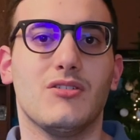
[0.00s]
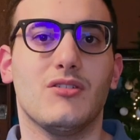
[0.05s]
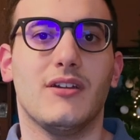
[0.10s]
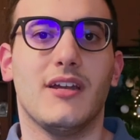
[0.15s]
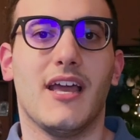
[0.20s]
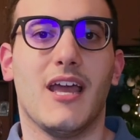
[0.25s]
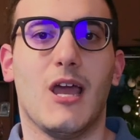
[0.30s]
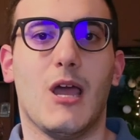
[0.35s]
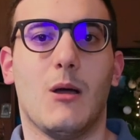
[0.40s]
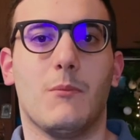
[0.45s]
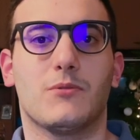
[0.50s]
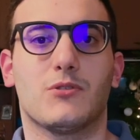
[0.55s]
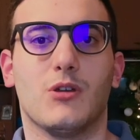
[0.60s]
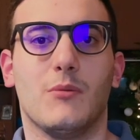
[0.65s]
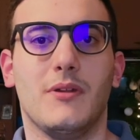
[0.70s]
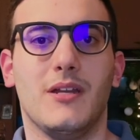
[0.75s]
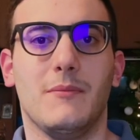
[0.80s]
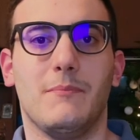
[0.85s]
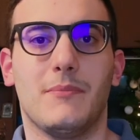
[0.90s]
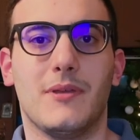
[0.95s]
going to help so
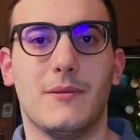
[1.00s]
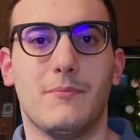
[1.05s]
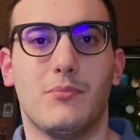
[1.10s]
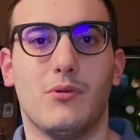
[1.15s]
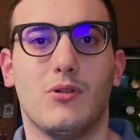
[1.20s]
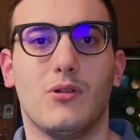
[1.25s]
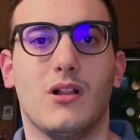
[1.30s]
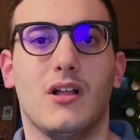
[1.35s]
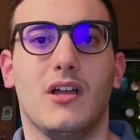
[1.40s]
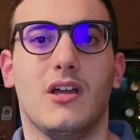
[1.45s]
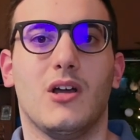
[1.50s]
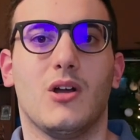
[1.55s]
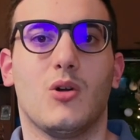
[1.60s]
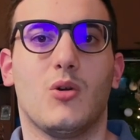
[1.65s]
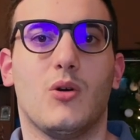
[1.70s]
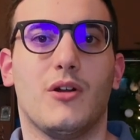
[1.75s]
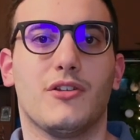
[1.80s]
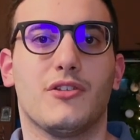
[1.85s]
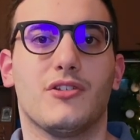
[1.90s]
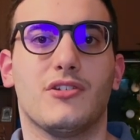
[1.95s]
many people
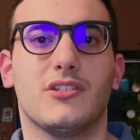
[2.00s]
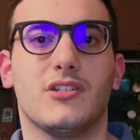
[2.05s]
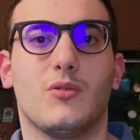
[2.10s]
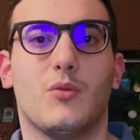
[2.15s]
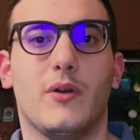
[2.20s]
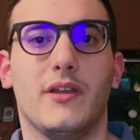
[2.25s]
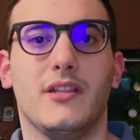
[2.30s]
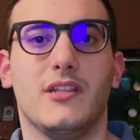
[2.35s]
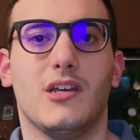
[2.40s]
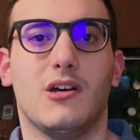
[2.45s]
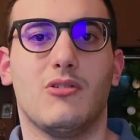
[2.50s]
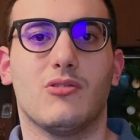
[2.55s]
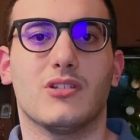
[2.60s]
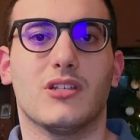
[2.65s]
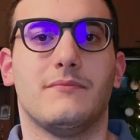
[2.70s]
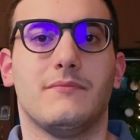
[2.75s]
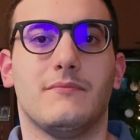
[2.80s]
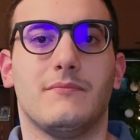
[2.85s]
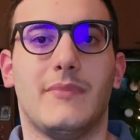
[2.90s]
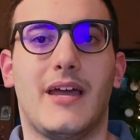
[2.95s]
who are using Windows
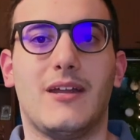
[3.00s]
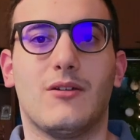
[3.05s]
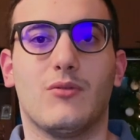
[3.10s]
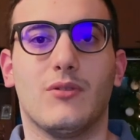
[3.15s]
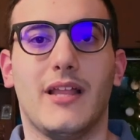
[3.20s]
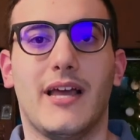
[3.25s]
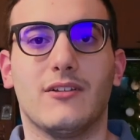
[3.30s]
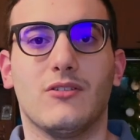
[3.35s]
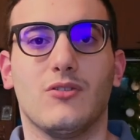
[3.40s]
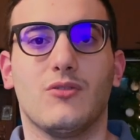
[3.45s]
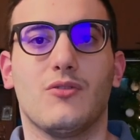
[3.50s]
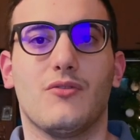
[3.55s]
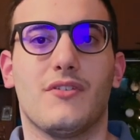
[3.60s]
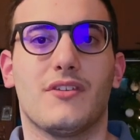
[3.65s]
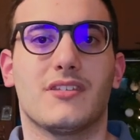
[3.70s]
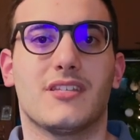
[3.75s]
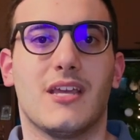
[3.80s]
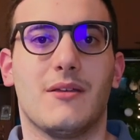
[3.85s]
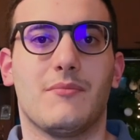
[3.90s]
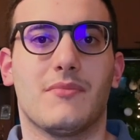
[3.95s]
and would like to do the
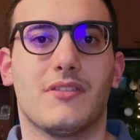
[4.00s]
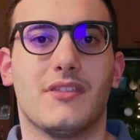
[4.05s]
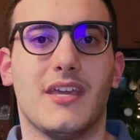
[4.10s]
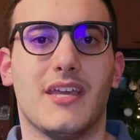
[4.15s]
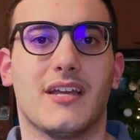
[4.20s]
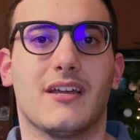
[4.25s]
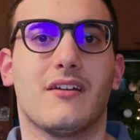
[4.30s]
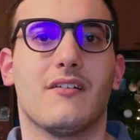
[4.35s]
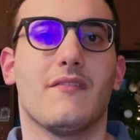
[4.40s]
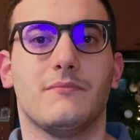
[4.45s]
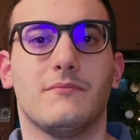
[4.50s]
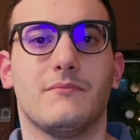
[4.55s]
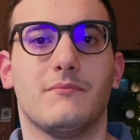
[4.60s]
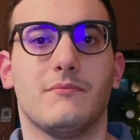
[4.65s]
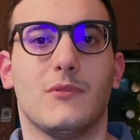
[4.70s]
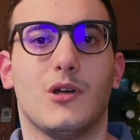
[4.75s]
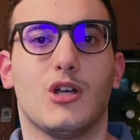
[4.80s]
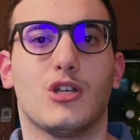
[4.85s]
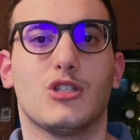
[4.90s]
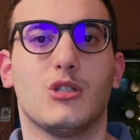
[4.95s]
same thing.
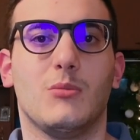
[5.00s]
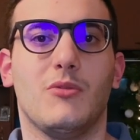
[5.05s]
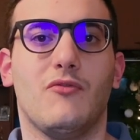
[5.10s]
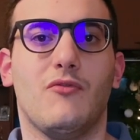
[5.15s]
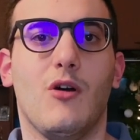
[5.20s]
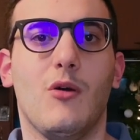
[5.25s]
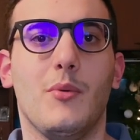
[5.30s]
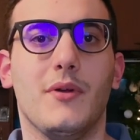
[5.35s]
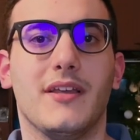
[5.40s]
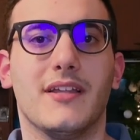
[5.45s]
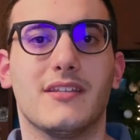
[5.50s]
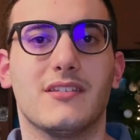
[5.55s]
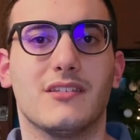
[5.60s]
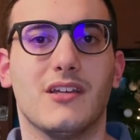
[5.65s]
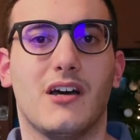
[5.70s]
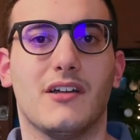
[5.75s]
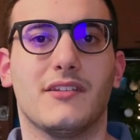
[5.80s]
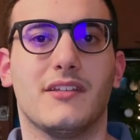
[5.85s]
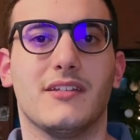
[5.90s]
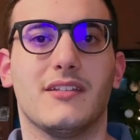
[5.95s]
So before we get
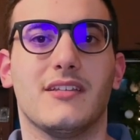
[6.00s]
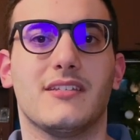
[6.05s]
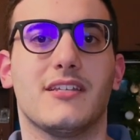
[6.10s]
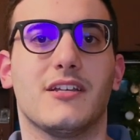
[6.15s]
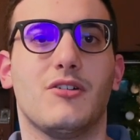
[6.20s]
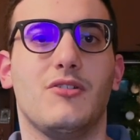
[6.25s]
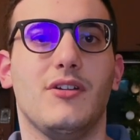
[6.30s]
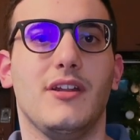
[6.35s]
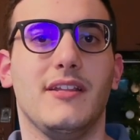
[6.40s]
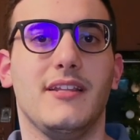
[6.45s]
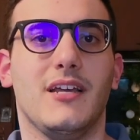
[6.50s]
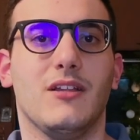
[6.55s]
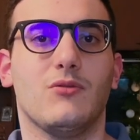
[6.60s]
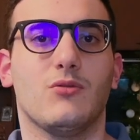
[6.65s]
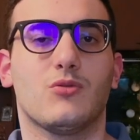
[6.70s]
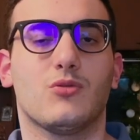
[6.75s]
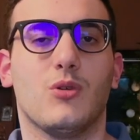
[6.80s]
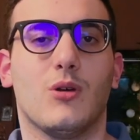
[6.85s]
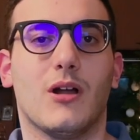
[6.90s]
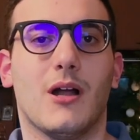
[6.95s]
started, it's a good idea to
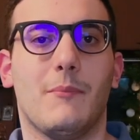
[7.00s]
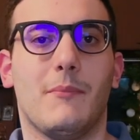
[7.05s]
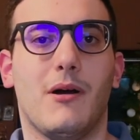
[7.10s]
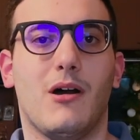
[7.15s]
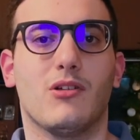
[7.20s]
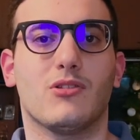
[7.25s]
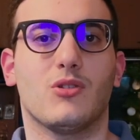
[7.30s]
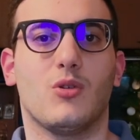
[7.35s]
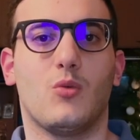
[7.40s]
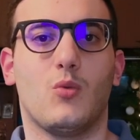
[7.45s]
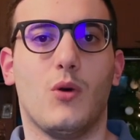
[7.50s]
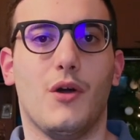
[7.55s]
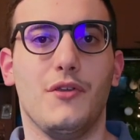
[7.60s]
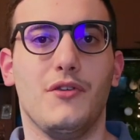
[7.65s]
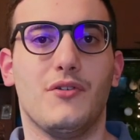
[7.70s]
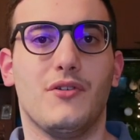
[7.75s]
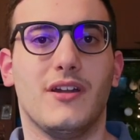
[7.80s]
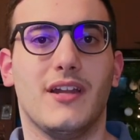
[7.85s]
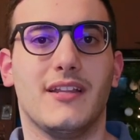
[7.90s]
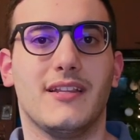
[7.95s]
talk about what
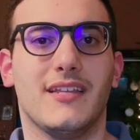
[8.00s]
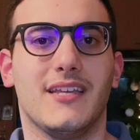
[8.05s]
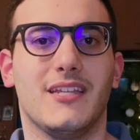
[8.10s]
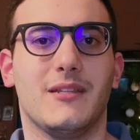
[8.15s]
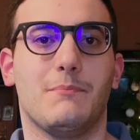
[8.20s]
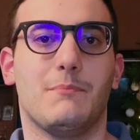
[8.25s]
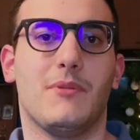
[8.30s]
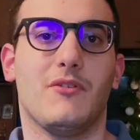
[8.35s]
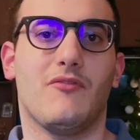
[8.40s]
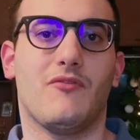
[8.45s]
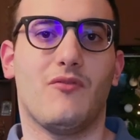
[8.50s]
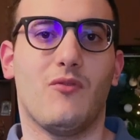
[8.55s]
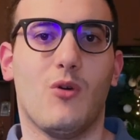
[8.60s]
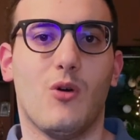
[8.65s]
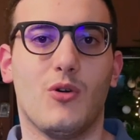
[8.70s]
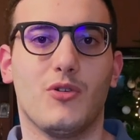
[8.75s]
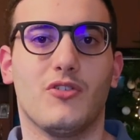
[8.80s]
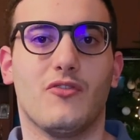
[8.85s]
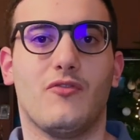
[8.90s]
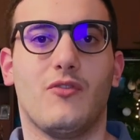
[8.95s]
you're gonna need
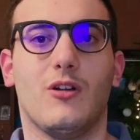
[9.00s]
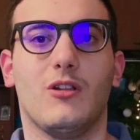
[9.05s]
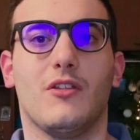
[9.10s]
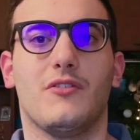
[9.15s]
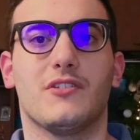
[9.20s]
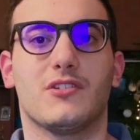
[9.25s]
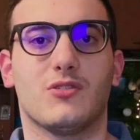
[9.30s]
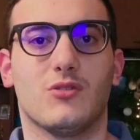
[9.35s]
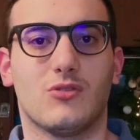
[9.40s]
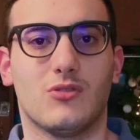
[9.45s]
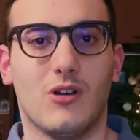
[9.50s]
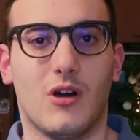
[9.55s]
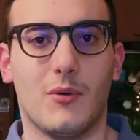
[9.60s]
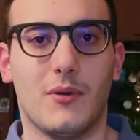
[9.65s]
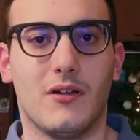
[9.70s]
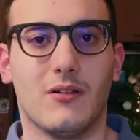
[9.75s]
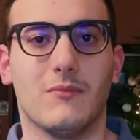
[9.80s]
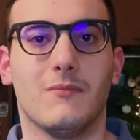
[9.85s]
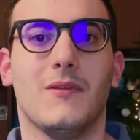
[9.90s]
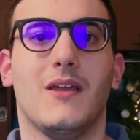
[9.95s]
before you follow this
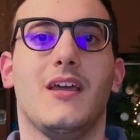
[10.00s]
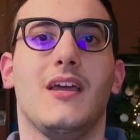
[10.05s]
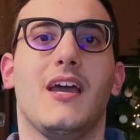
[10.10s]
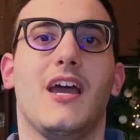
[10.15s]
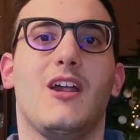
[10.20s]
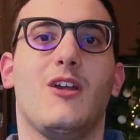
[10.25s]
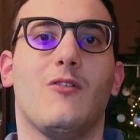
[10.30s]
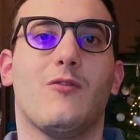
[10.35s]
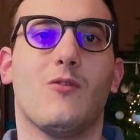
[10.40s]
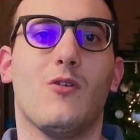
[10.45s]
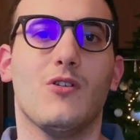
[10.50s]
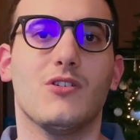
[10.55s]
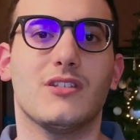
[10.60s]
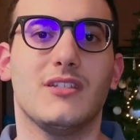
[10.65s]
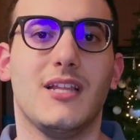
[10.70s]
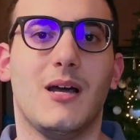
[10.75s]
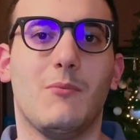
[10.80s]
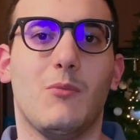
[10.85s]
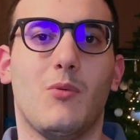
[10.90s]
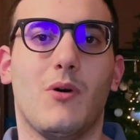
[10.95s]
tutorial. And of course,
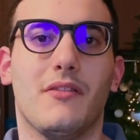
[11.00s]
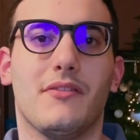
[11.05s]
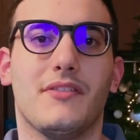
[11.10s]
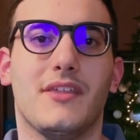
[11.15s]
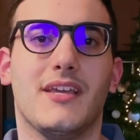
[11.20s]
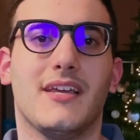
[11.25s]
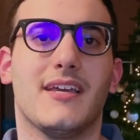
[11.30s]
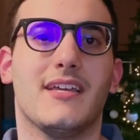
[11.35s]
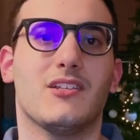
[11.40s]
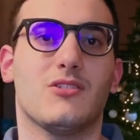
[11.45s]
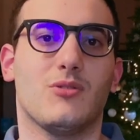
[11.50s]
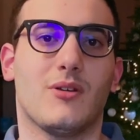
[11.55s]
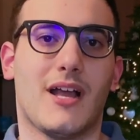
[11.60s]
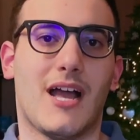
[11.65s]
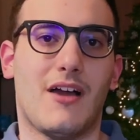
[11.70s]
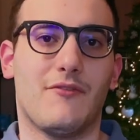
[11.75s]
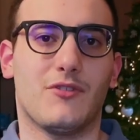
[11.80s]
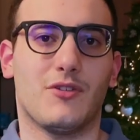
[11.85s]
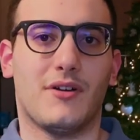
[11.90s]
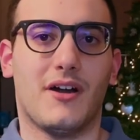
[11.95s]
number one thing is to
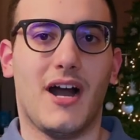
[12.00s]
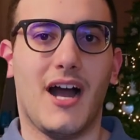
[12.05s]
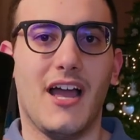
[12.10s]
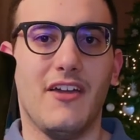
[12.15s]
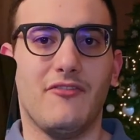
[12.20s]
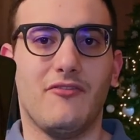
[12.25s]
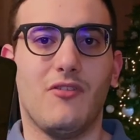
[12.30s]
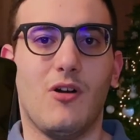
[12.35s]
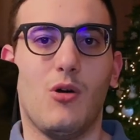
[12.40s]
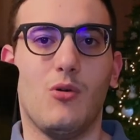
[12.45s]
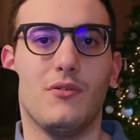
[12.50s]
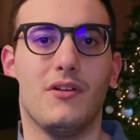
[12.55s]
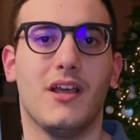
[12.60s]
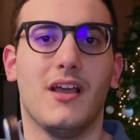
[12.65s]
have your iPhone.